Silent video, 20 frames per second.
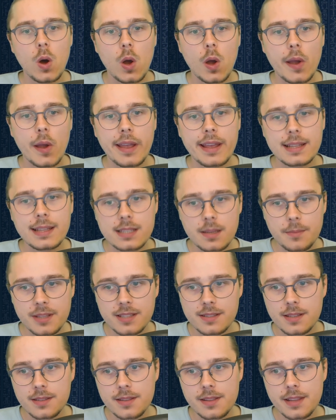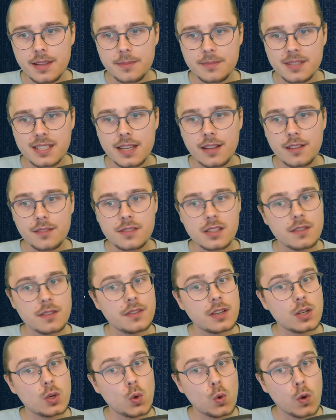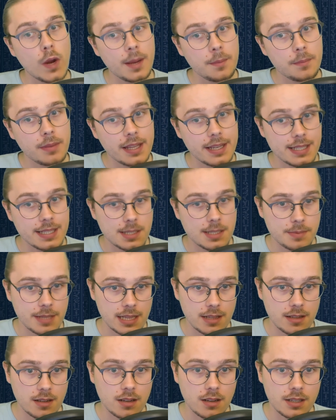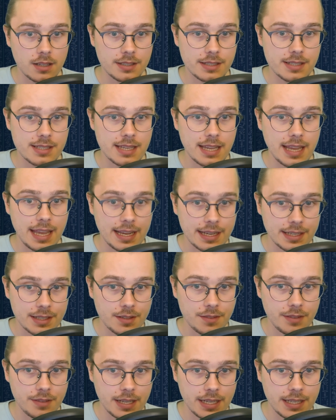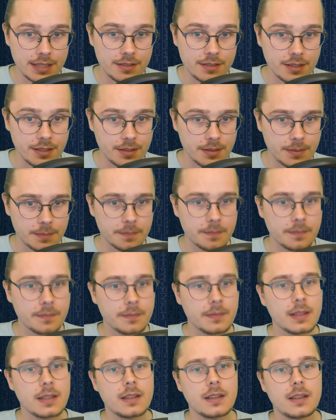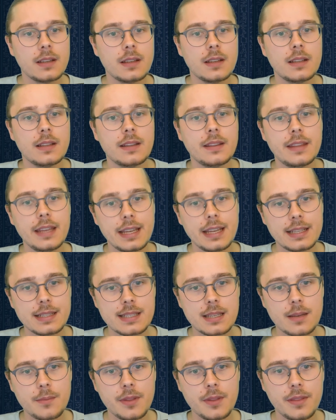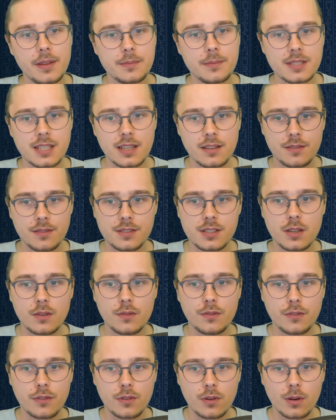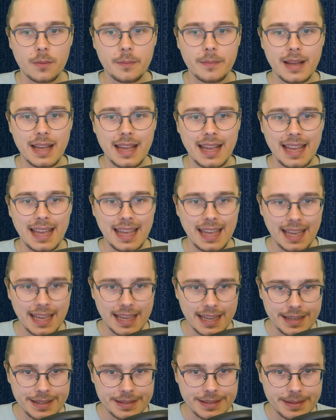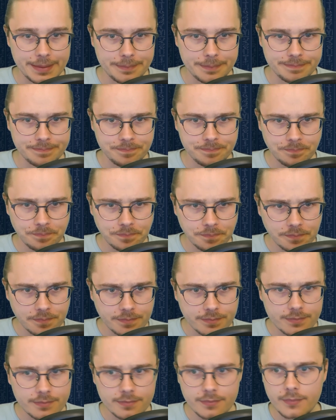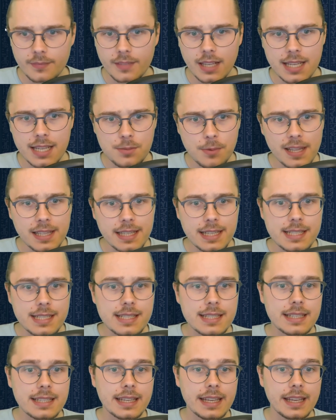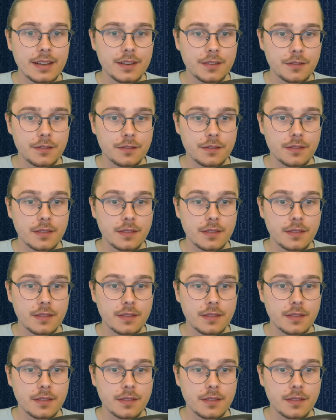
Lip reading: can summon themselves if a quick play spell card is activated. They can summon themselves from hand. As well as if